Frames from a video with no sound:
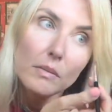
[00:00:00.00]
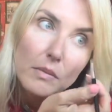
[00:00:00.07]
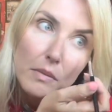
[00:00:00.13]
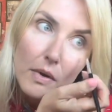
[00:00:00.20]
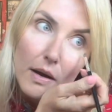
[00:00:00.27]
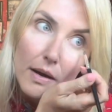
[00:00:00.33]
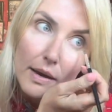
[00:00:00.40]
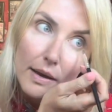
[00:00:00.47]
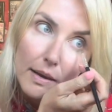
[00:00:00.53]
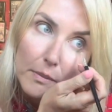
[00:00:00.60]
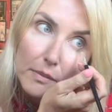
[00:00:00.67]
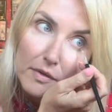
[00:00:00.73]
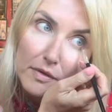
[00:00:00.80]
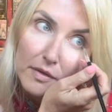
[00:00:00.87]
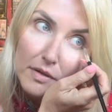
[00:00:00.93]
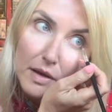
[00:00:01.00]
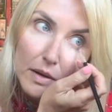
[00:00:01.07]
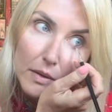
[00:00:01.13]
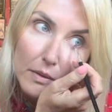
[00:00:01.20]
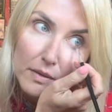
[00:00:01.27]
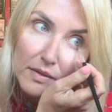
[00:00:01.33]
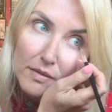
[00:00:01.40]
Well, I am
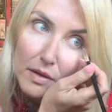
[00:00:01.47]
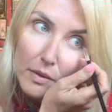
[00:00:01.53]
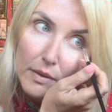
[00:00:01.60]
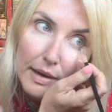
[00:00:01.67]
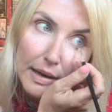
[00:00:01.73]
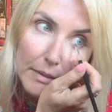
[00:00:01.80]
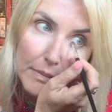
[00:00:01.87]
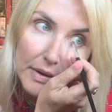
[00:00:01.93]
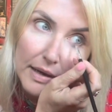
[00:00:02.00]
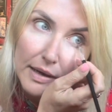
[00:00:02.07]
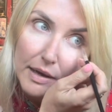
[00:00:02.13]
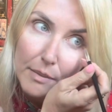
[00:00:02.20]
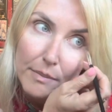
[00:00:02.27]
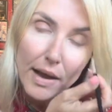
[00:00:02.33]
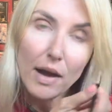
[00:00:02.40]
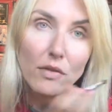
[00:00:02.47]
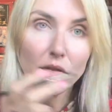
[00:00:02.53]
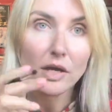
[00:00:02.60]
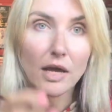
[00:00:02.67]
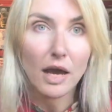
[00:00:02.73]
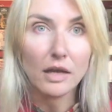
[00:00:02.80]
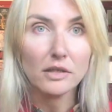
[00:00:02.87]
so, so happy about the
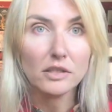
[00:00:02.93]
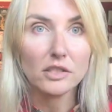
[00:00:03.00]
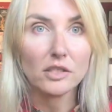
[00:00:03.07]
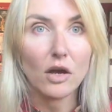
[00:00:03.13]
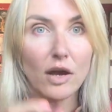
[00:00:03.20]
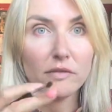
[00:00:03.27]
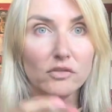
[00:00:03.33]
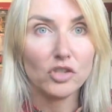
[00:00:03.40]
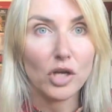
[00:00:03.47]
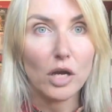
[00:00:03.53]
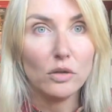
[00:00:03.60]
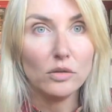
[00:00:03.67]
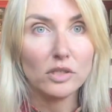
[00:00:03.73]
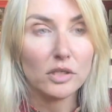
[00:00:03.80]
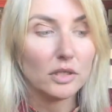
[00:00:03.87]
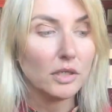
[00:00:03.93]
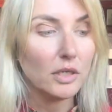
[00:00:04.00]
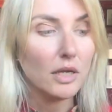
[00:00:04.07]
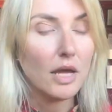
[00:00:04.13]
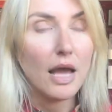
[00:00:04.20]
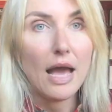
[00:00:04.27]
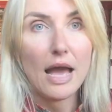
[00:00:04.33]
colours that I've chosen
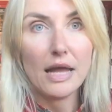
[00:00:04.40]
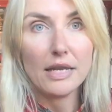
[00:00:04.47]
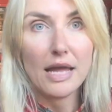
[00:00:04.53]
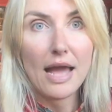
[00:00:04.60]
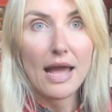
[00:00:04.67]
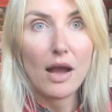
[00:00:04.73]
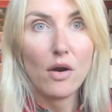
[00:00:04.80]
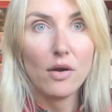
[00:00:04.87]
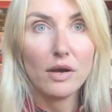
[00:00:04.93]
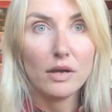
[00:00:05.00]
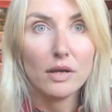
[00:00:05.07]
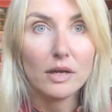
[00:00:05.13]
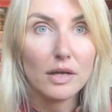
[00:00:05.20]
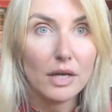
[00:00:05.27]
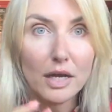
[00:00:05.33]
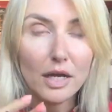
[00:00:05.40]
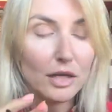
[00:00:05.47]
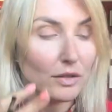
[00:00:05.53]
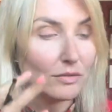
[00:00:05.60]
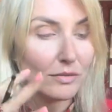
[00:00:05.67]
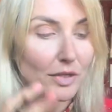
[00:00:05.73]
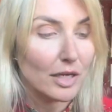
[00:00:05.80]
and how
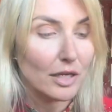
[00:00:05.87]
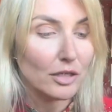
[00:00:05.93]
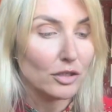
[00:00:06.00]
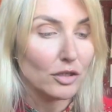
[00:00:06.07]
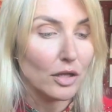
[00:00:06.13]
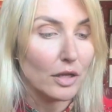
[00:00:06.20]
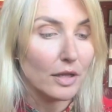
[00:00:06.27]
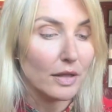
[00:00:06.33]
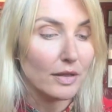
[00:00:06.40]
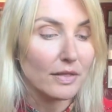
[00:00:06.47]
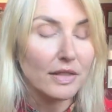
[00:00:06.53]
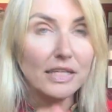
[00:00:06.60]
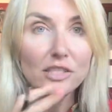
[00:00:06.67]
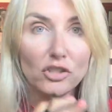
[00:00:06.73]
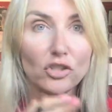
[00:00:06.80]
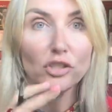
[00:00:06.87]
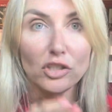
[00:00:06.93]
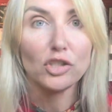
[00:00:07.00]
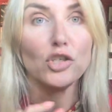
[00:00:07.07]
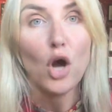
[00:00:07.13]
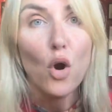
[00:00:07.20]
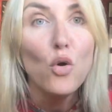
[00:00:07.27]
these are
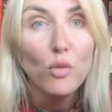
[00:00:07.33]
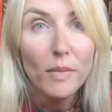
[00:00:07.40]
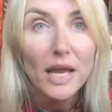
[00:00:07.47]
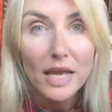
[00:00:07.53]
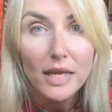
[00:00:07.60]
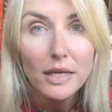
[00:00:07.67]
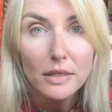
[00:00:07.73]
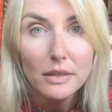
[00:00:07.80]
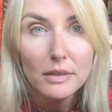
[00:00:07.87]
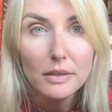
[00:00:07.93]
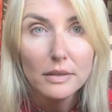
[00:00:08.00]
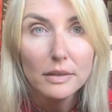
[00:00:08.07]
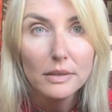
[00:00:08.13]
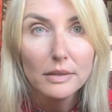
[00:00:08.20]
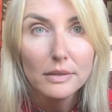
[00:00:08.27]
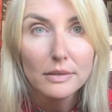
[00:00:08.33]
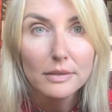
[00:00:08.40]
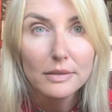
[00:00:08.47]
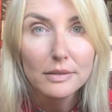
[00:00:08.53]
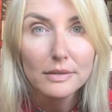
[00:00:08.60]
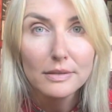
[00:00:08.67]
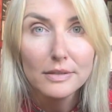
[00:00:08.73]
just so me.
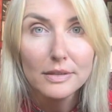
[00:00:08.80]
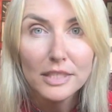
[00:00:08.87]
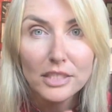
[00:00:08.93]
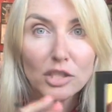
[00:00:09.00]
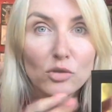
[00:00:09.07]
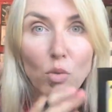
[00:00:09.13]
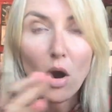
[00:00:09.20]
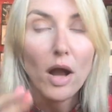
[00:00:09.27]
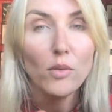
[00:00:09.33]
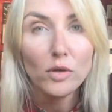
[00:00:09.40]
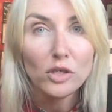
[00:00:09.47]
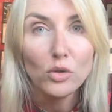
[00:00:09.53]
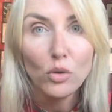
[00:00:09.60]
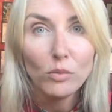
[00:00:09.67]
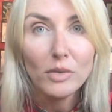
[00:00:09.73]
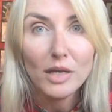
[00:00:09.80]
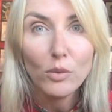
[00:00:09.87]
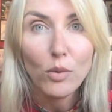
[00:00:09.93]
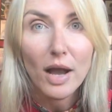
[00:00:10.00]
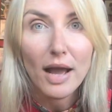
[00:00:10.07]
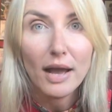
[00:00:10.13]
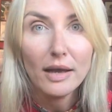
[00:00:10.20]
This is what I would normally
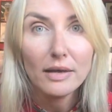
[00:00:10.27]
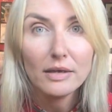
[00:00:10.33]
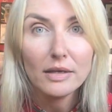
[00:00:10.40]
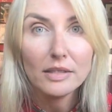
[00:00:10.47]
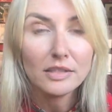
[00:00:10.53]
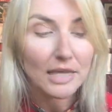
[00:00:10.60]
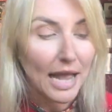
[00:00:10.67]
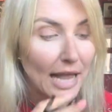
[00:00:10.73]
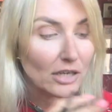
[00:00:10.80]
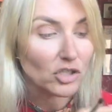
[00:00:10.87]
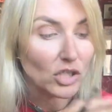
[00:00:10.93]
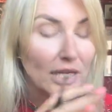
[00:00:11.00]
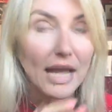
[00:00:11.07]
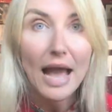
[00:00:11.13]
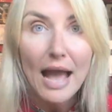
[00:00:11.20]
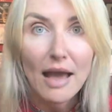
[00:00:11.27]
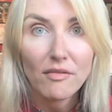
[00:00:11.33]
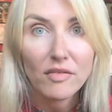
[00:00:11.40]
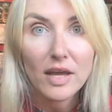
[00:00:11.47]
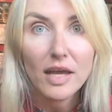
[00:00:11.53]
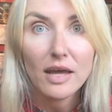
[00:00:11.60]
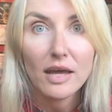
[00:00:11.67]
wear, and to actually have
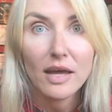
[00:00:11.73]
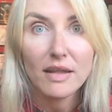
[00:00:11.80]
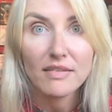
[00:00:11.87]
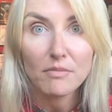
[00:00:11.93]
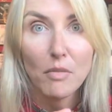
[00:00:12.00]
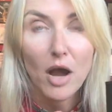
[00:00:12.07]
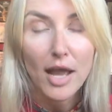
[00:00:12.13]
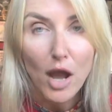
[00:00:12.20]
it as my